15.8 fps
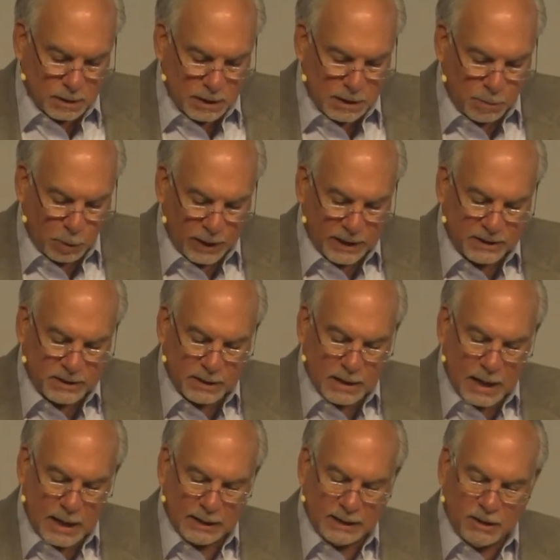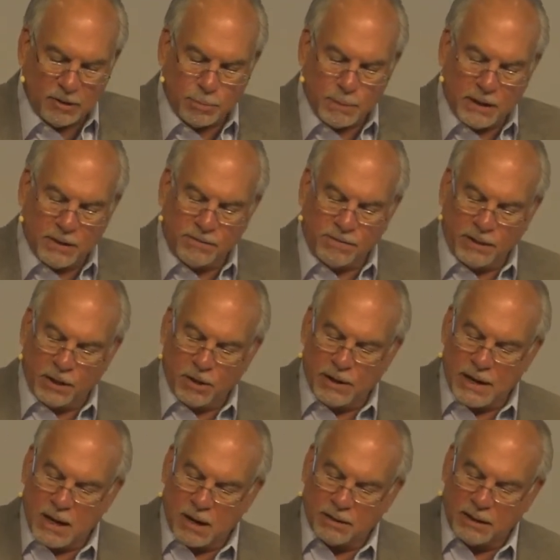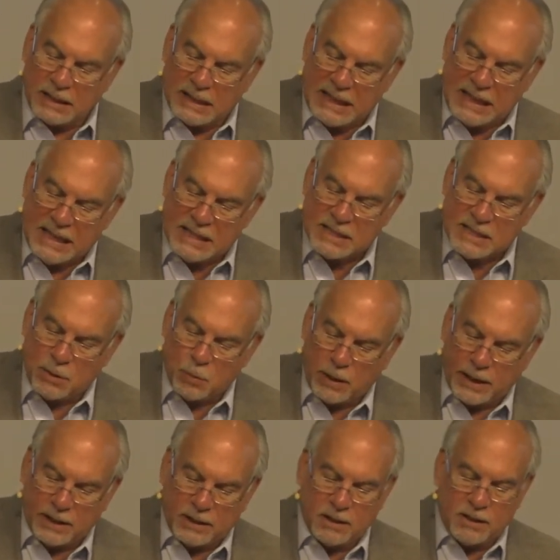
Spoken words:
He prayed to God, and these men figured out an easy way to